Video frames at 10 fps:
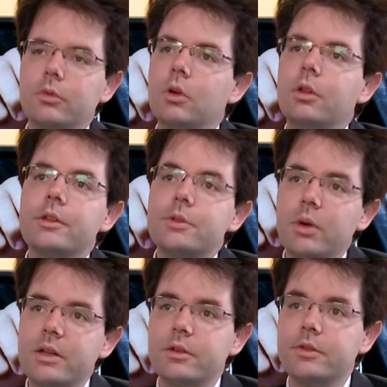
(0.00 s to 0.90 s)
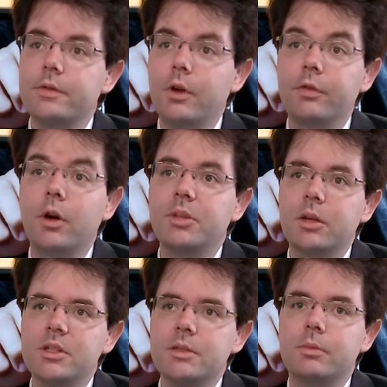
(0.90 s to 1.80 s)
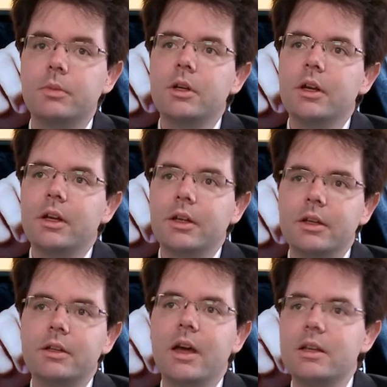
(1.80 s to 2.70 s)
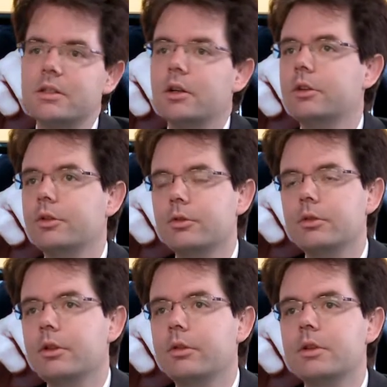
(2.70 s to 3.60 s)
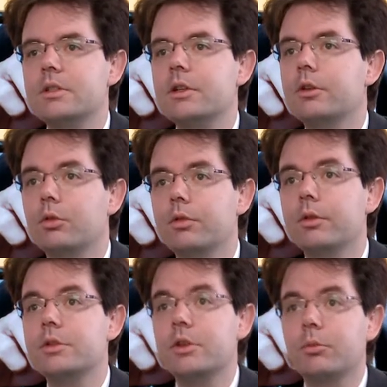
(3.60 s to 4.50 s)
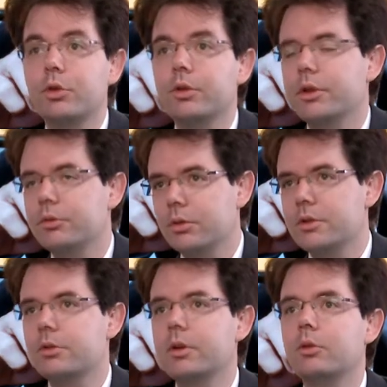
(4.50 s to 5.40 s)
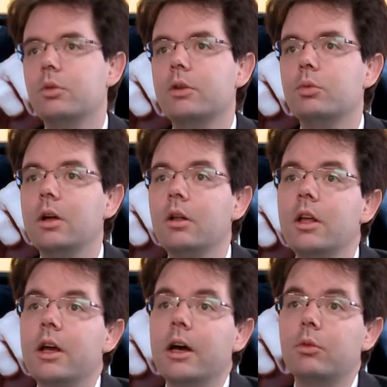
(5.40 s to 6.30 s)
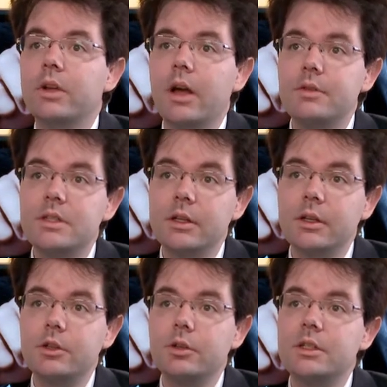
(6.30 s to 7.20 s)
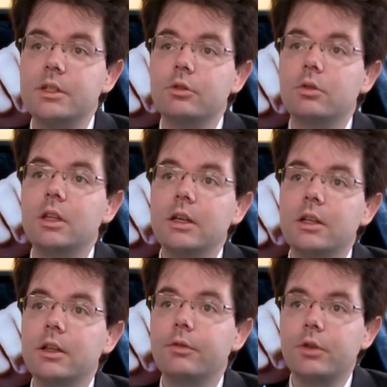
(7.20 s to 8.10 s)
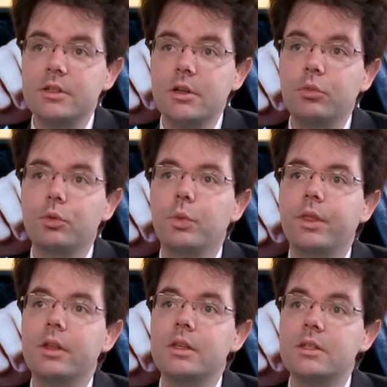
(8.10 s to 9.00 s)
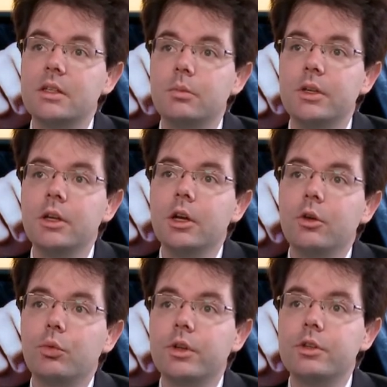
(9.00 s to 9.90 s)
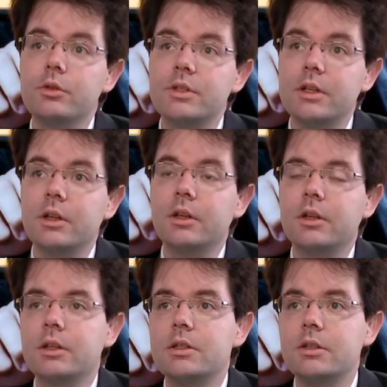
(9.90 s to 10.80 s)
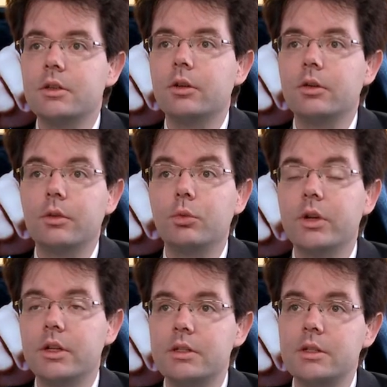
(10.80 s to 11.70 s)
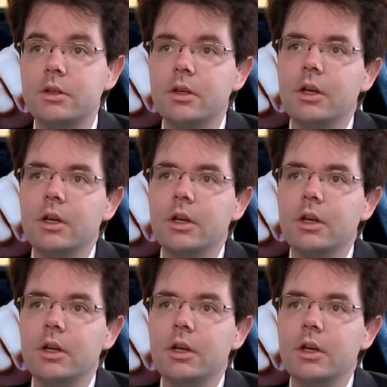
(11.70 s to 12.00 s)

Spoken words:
rise of optimism, it has started earlier this year. Over the summer, it was going quite well, and we have seen it continued lately, for example, with the ECB reducing its rates.